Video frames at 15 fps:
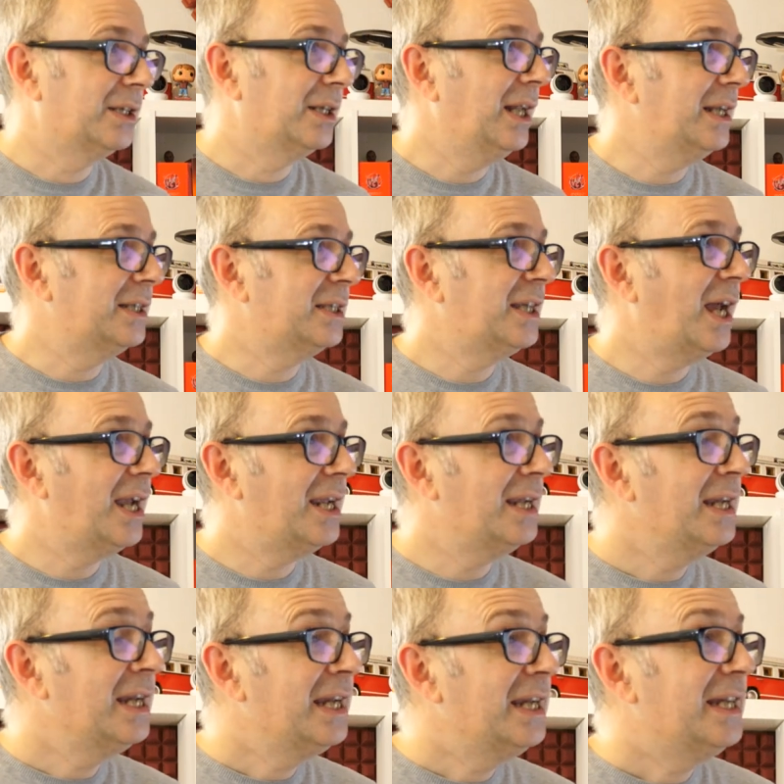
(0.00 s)
So let's
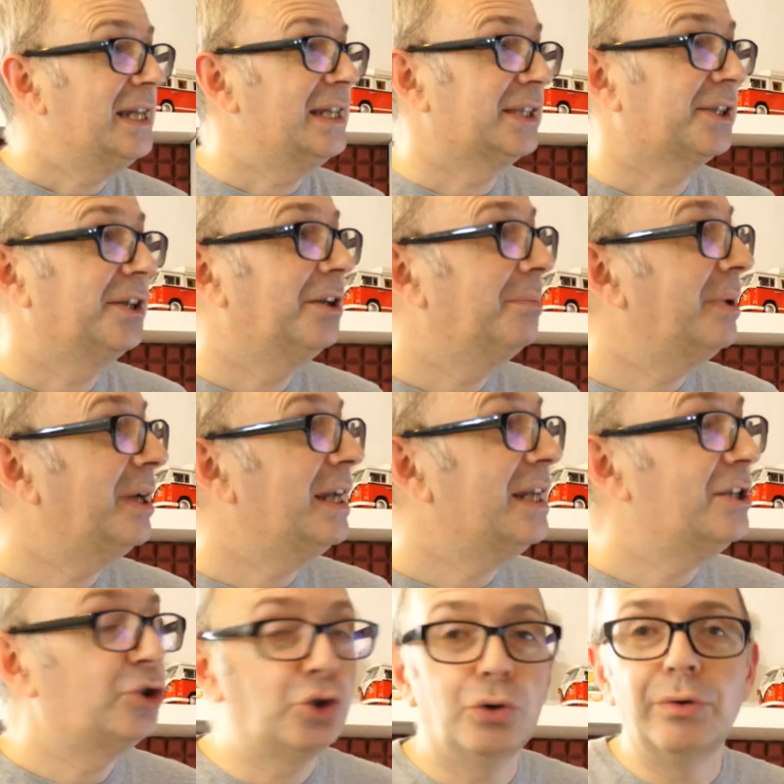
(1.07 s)
say it's going to
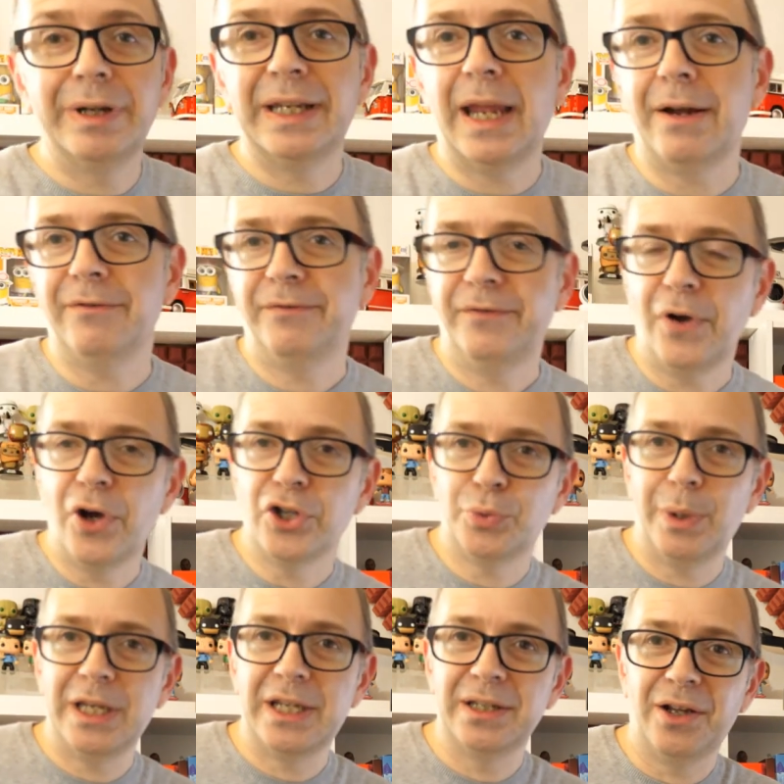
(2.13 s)
be during that
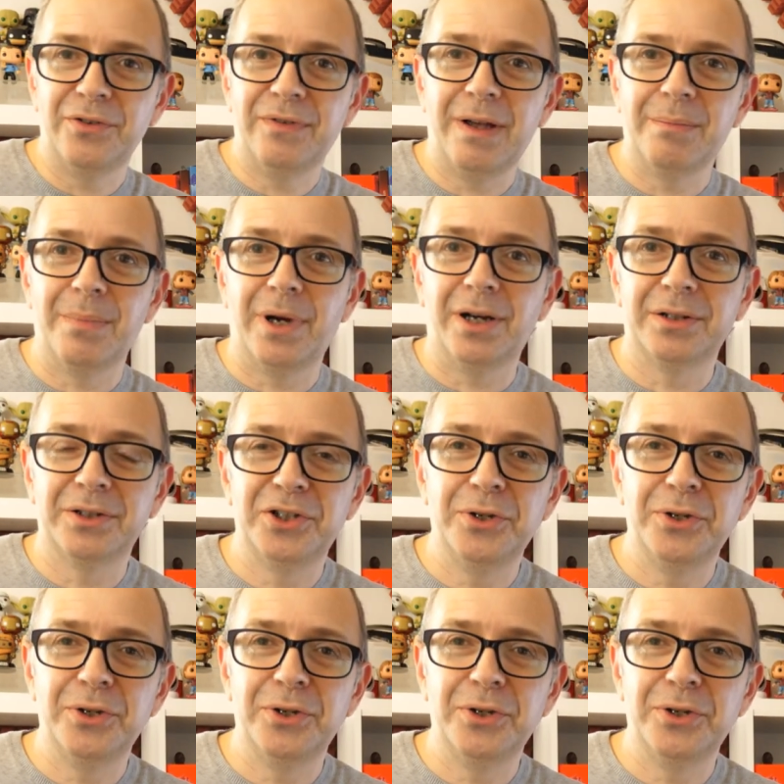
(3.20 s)
first week of November,